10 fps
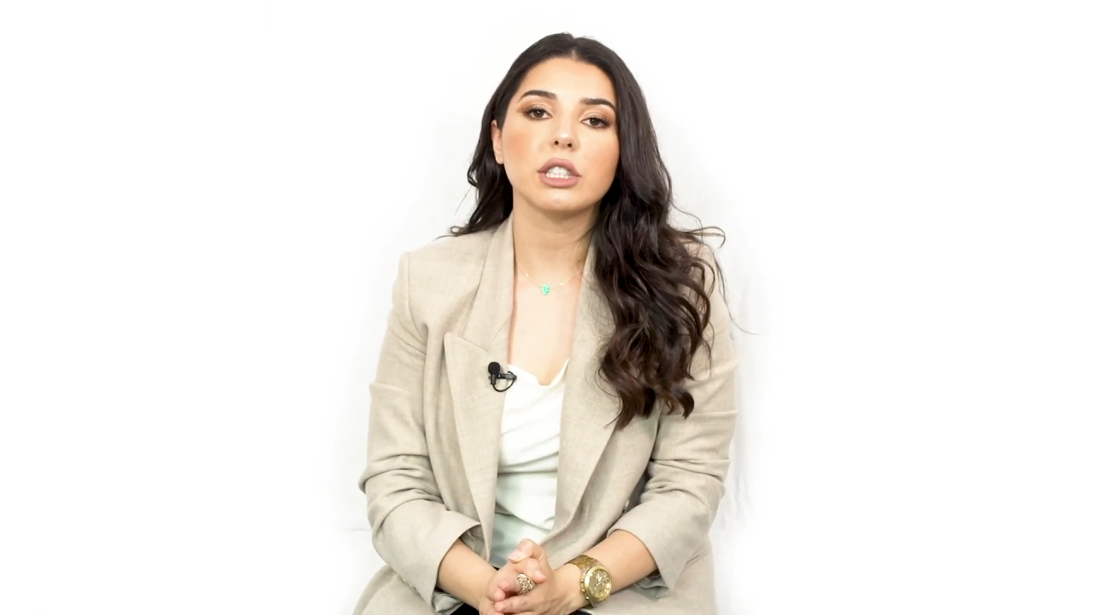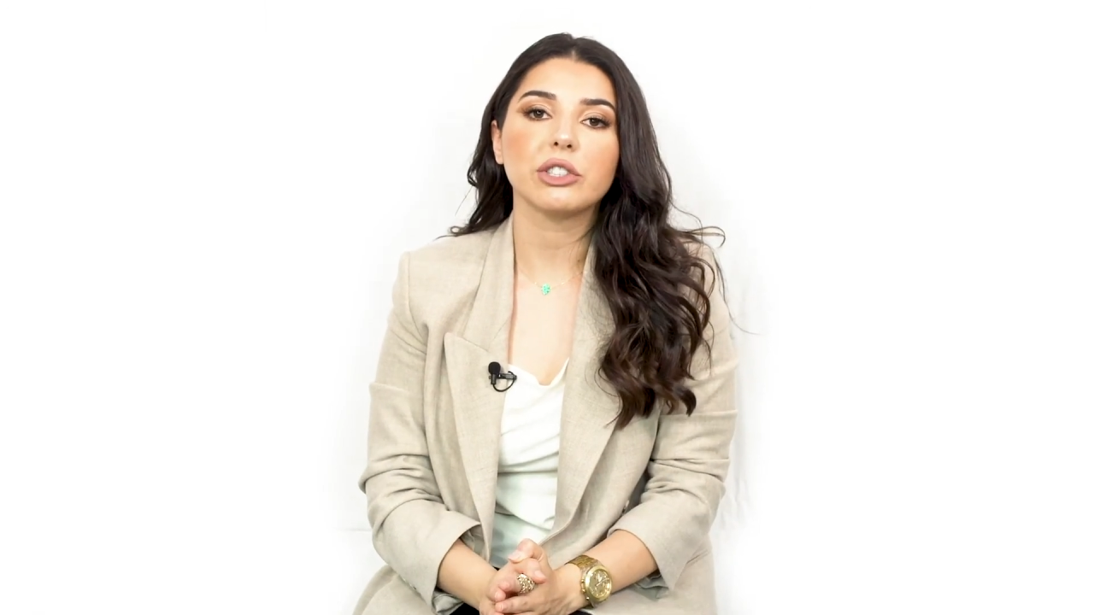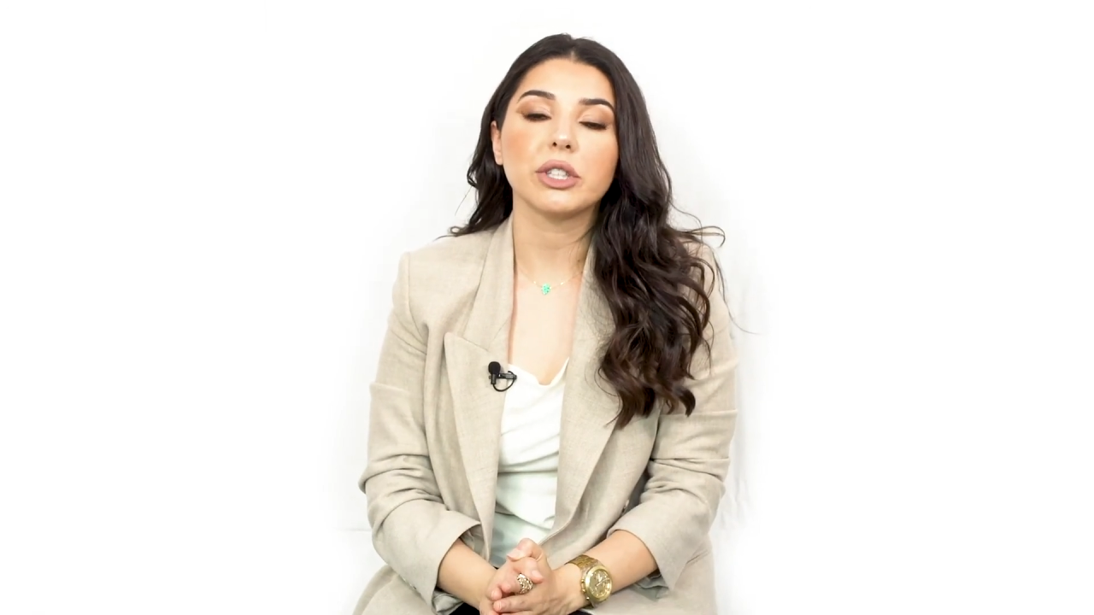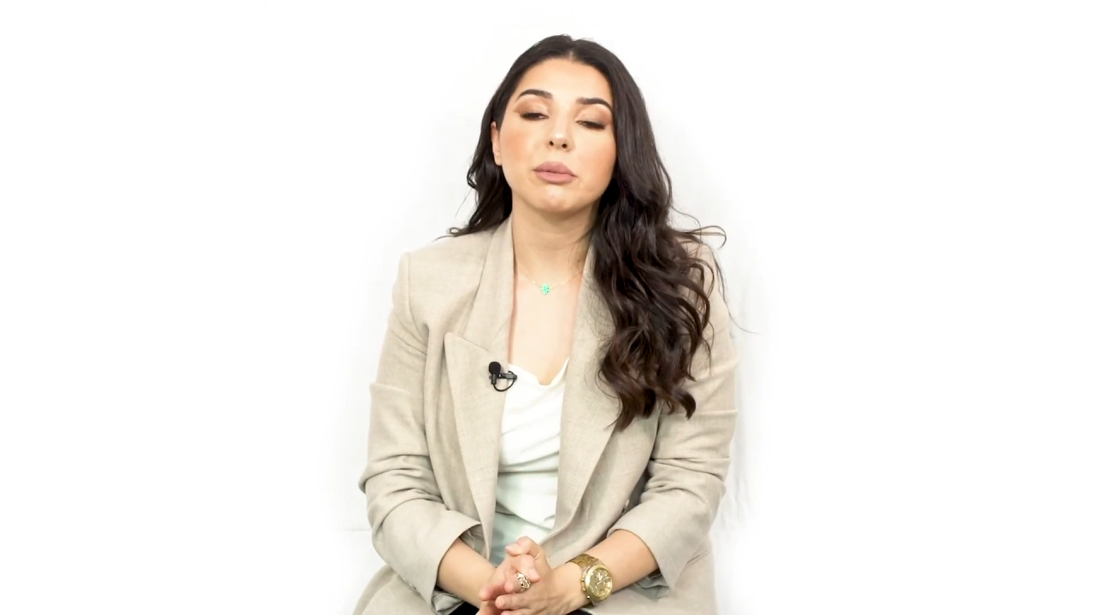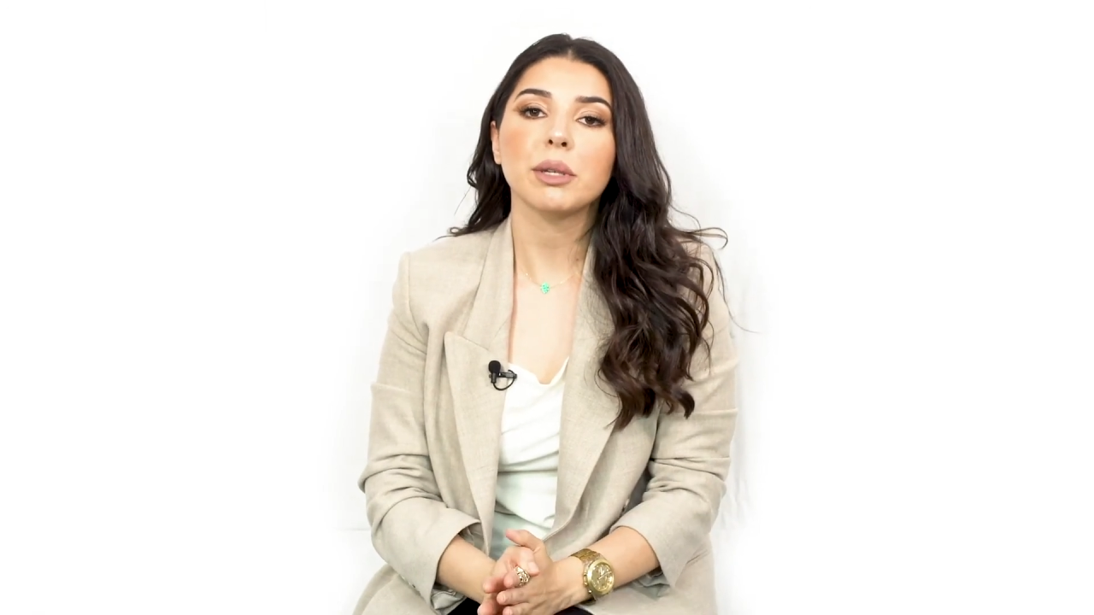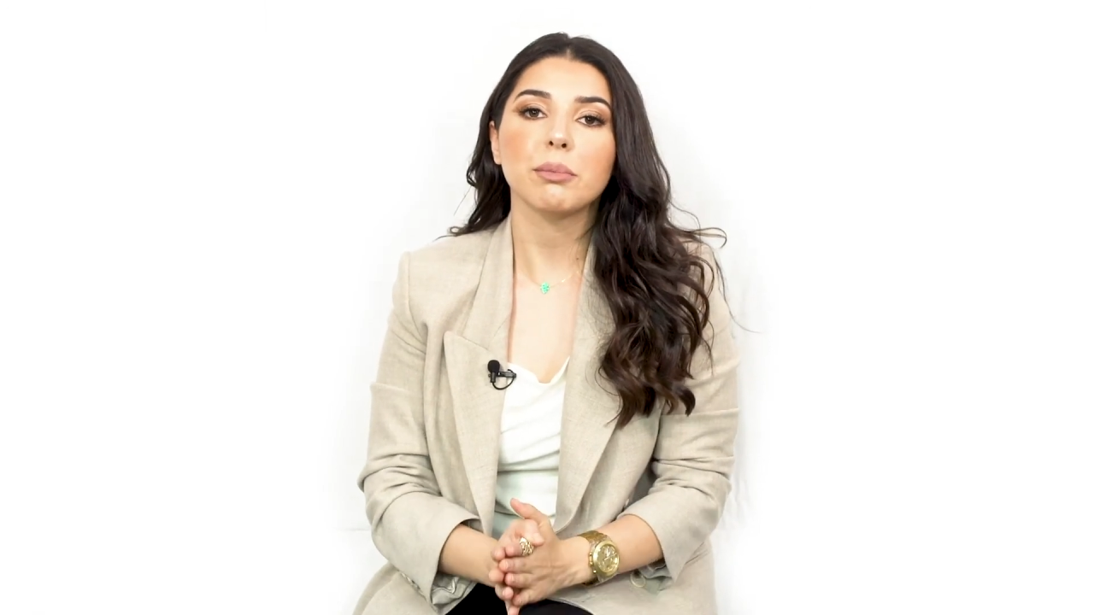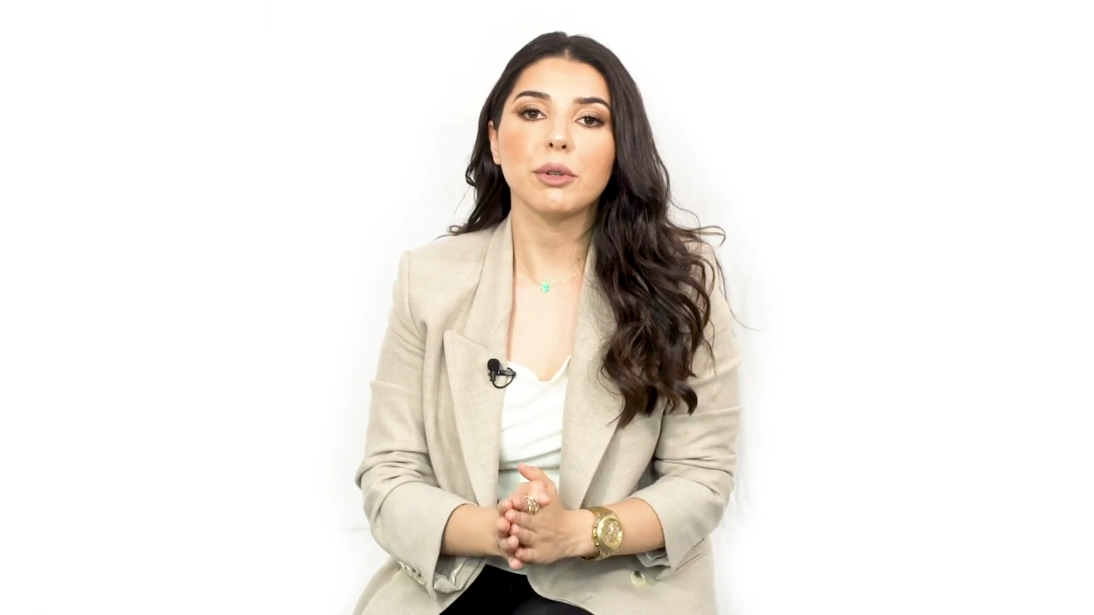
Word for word: agreement